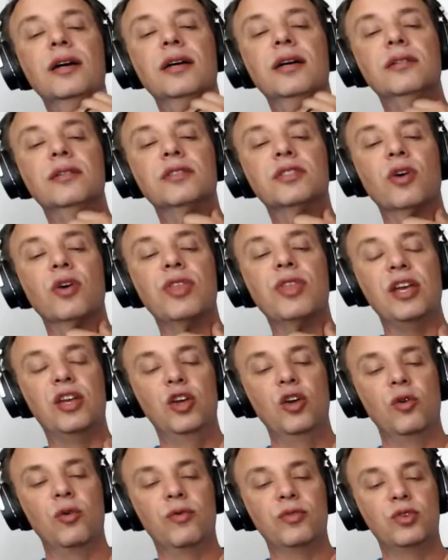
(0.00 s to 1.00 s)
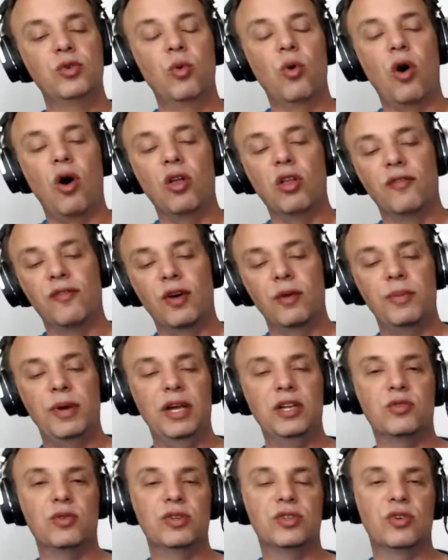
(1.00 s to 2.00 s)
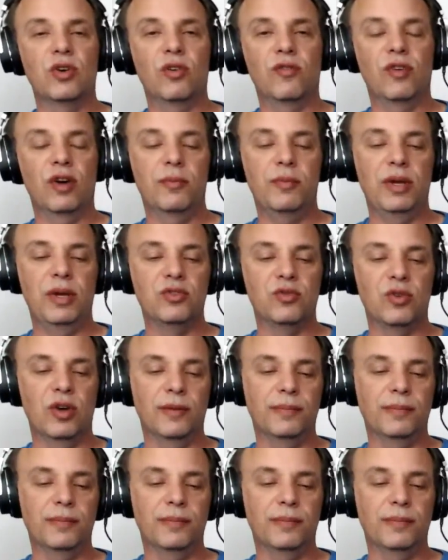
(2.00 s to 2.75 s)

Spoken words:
So thank you to all of our patrons over at Patreon.